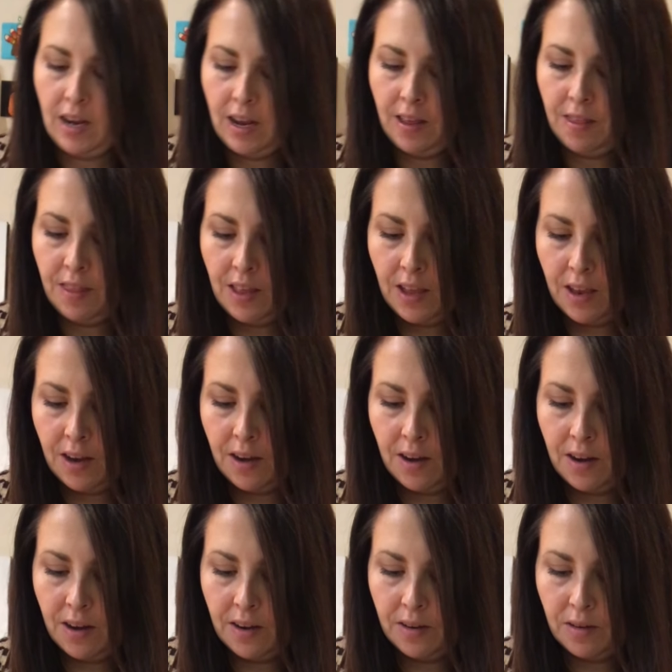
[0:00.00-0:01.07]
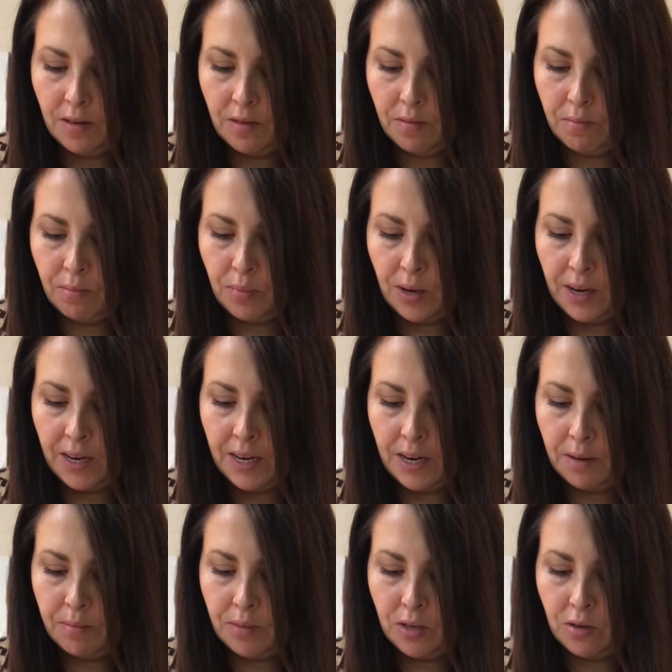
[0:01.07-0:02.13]
and then bring it
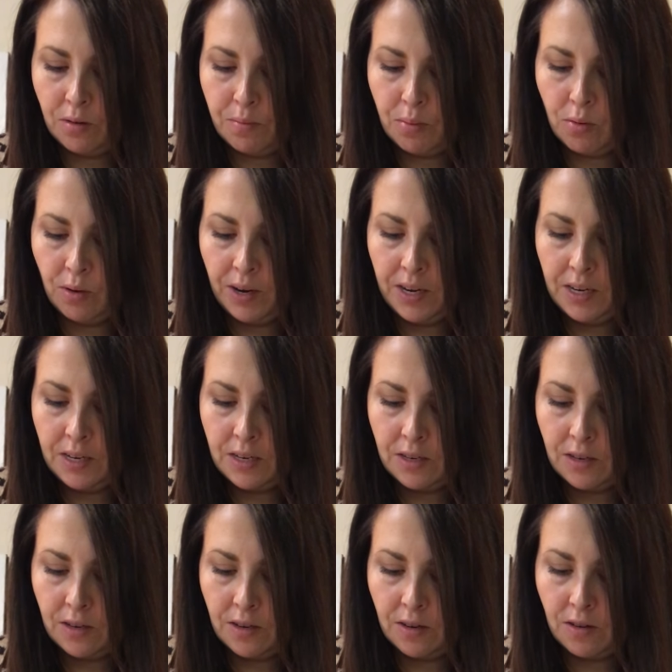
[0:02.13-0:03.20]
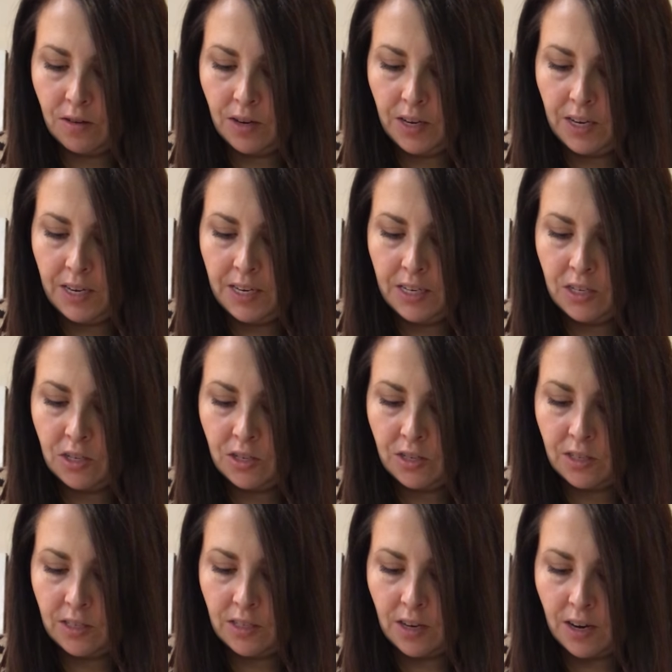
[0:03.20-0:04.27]
up to a point on each
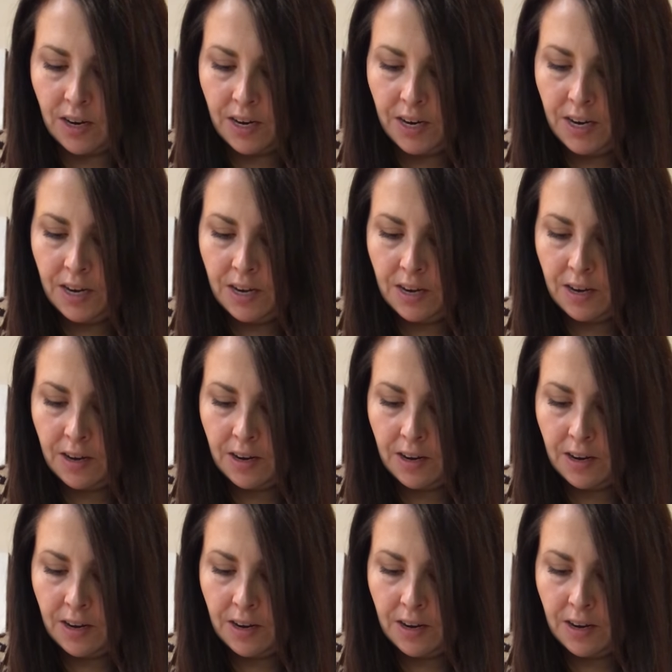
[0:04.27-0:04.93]
side.